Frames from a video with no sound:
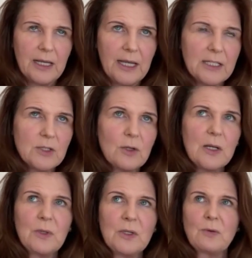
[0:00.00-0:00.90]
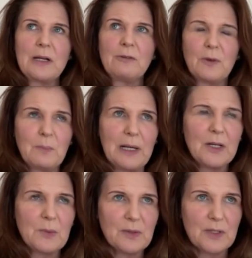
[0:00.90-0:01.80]
It's only when you're really
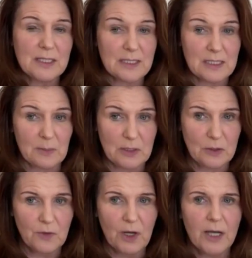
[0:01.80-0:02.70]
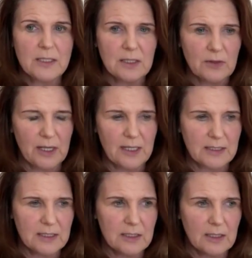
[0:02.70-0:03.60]
familiar with the system that you've got to then